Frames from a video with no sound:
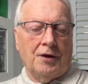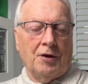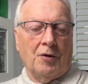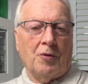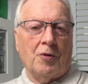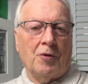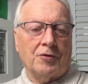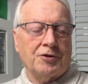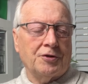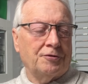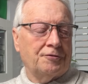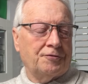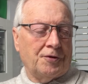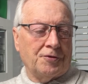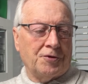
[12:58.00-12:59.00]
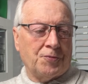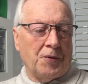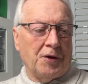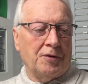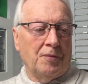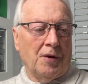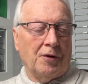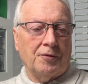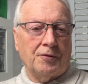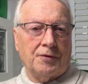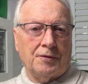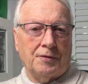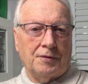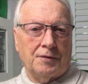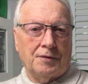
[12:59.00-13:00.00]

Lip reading: And now we'll go to full speed mode.